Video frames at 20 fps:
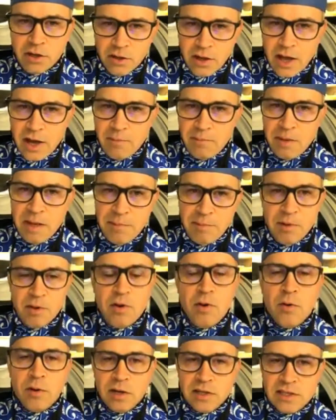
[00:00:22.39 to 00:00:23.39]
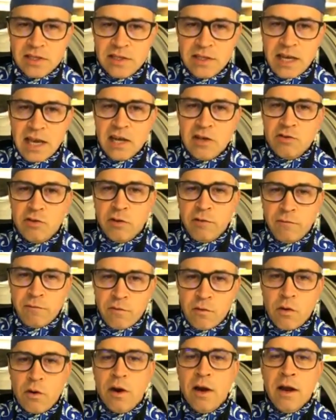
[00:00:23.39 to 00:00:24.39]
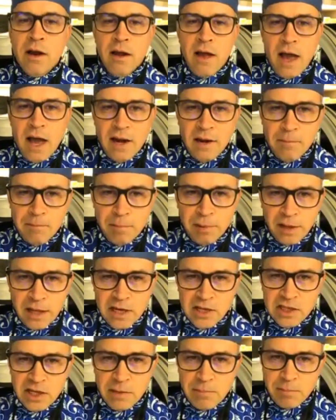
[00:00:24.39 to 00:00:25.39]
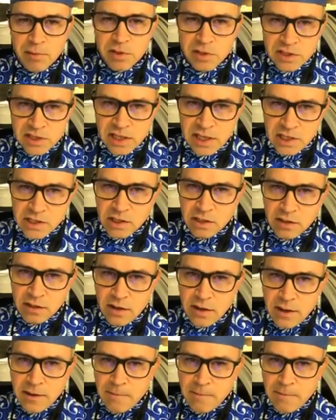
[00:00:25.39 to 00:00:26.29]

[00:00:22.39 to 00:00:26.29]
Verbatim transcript: a lot of people who are scheduled for an ablation procedure.